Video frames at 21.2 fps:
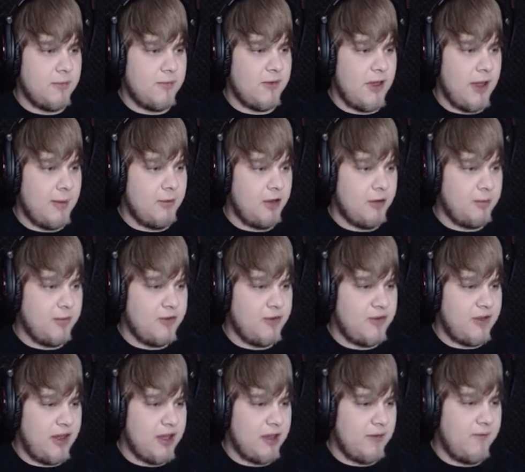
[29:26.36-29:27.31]
If I'm not
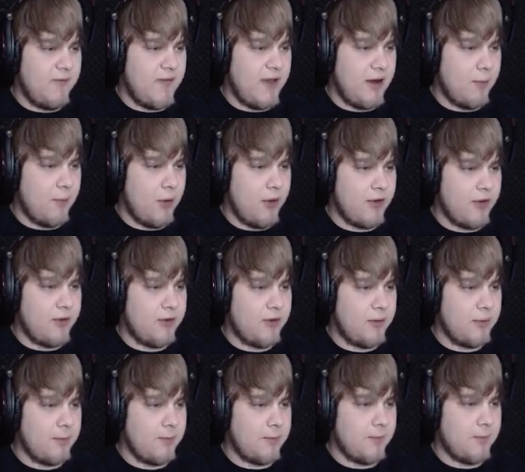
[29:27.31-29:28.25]
mistaken, there
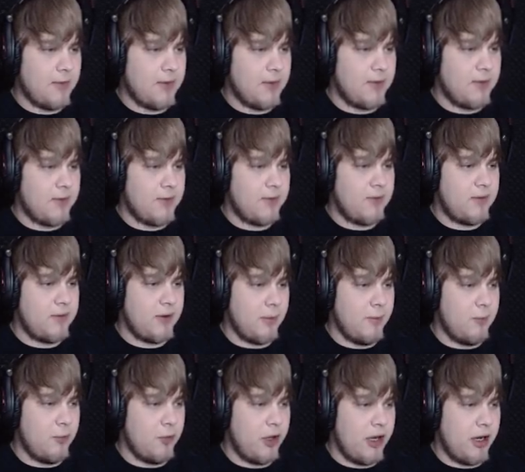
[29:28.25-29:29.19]
was
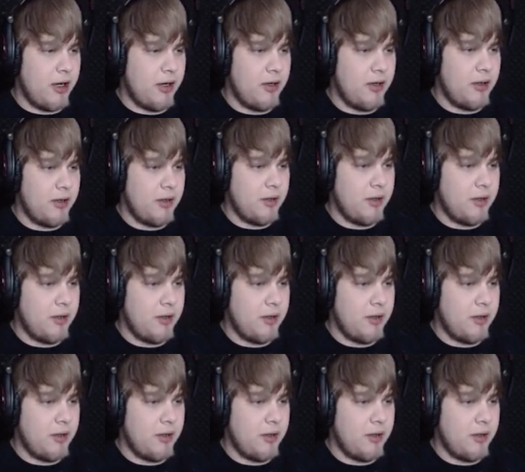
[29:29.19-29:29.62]
somewhere...